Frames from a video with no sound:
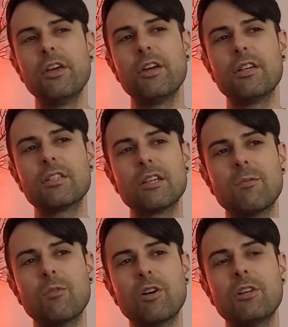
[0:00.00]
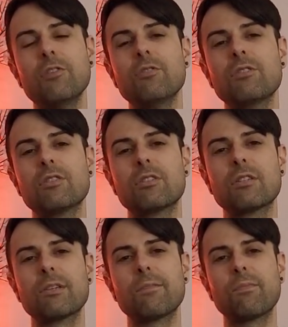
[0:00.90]
someone
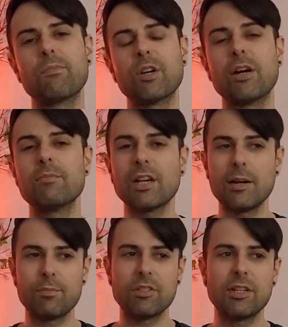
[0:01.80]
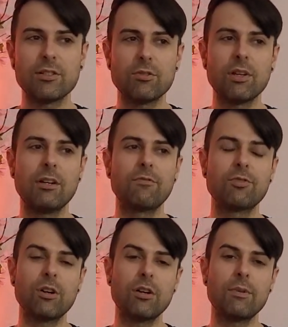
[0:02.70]
who's becomes hypersexual out of
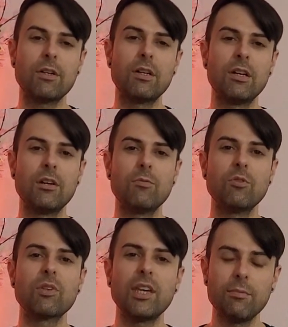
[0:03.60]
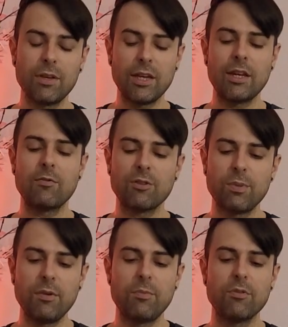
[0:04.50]
trauma will keep getting with
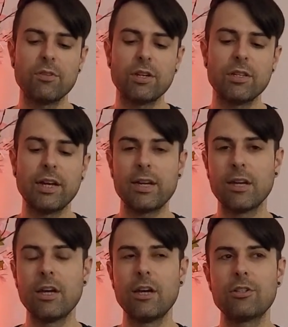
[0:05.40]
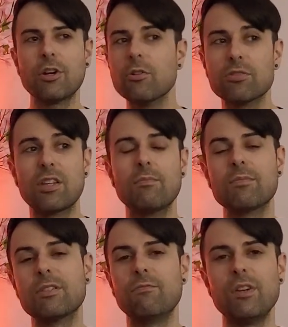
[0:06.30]
people that like choke them
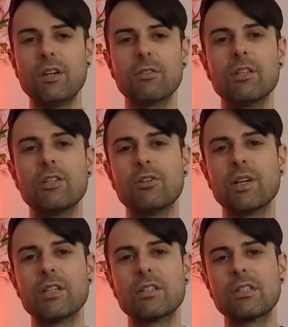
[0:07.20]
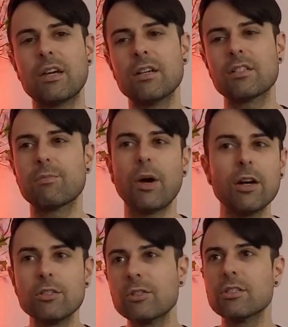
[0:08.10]
severely during sex,
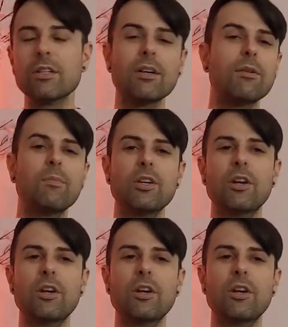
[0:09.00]
punch them,